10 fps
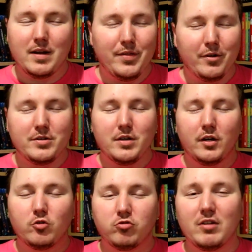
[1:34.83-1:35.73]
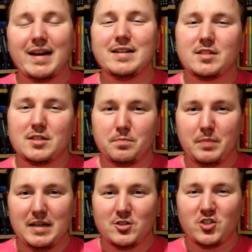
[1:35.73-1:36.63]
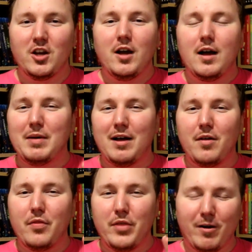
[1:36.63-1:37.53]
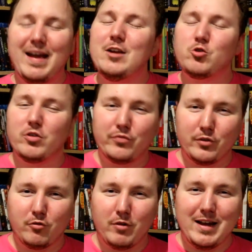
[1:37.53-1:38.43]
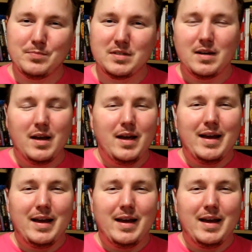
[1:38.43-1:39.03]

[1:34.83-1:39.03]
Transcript: And there is a great speech about their hatred for grapes,